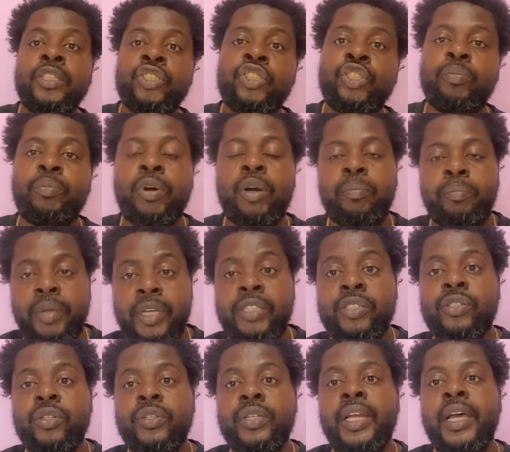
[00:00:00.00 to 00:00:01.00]
So, but make
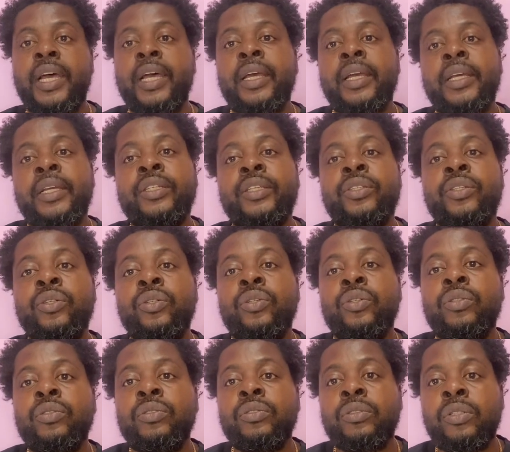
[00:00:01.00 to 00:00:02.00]
sure that
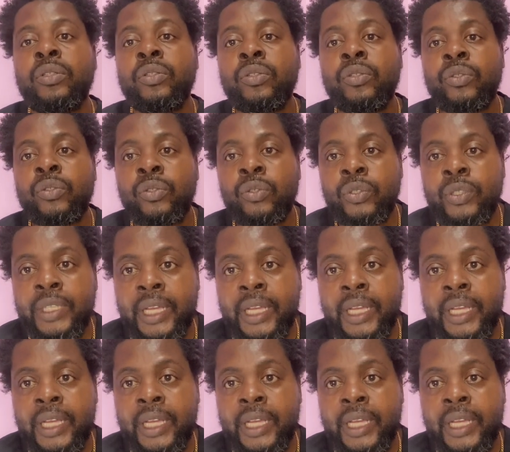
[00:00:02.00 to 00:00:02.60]
you